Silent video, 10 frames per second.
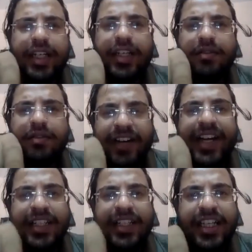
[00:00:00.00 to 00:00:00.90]
I guess
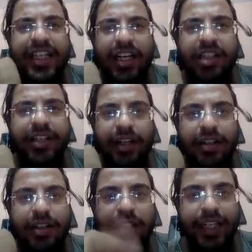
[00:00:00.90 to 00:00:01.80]
Frankenstein
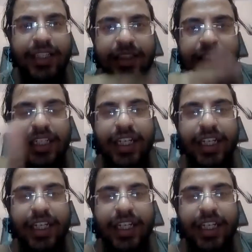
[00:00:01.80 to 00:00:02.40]
100 there is this